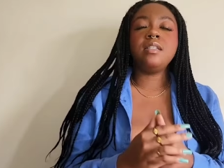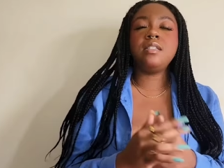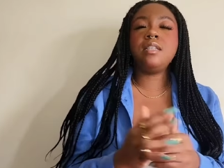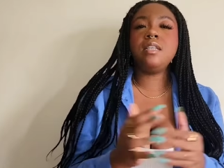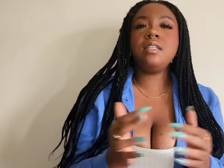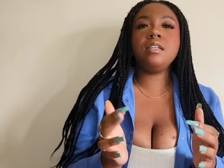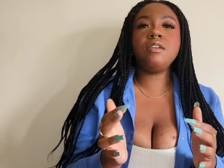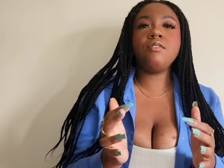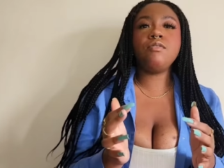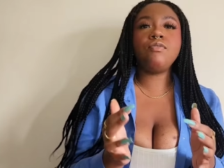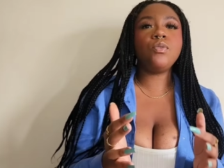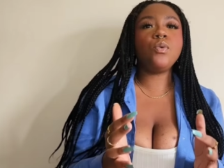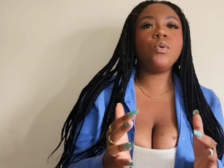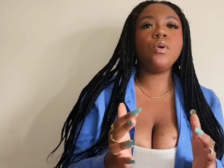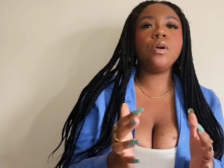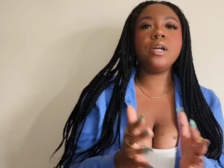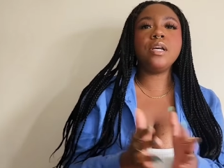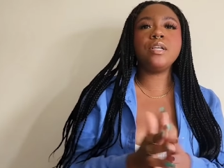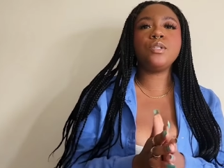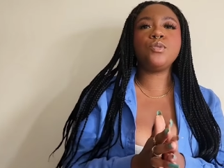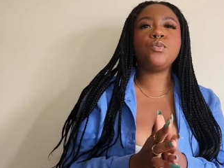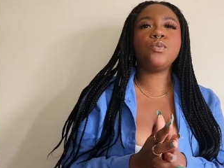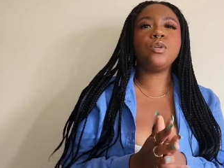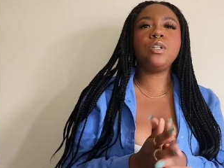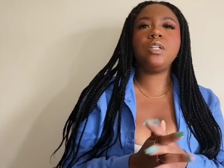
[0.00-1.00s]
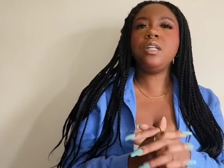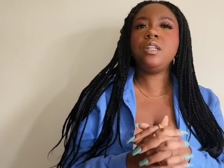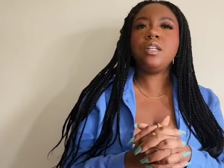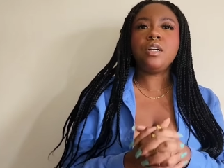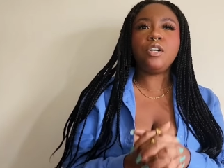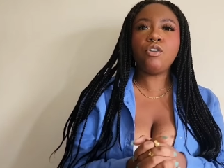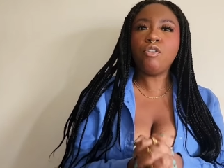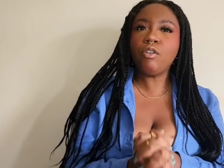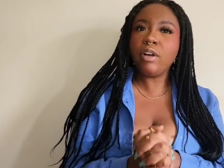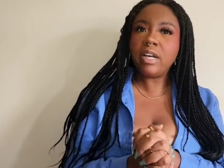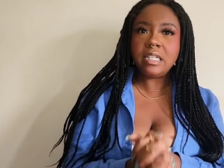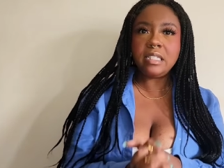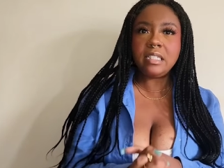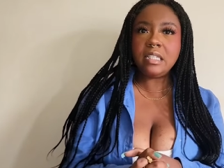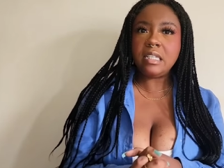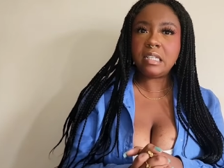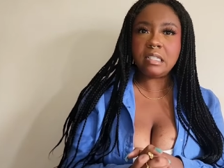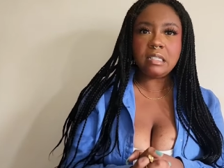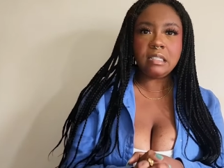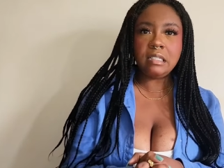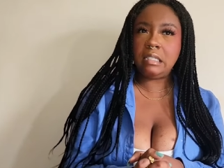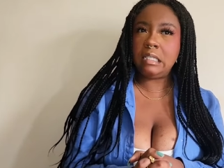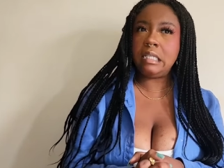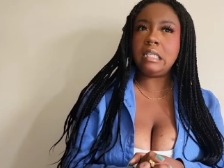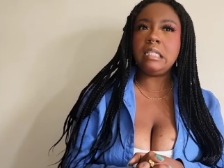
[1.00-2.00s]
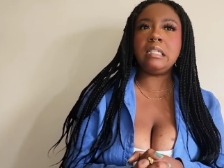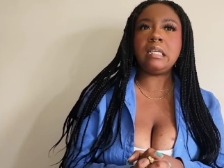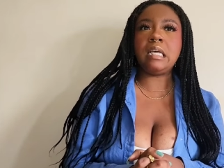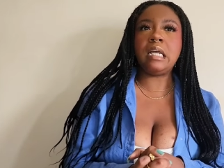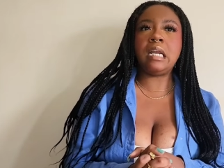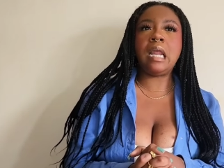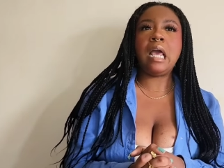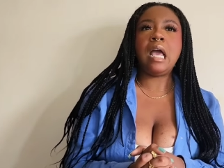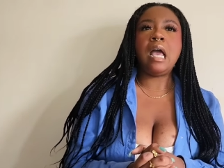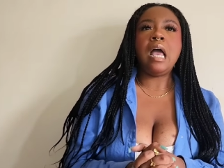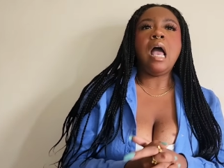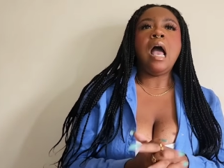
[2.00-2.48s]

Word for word: Season 4 is really the craziest season.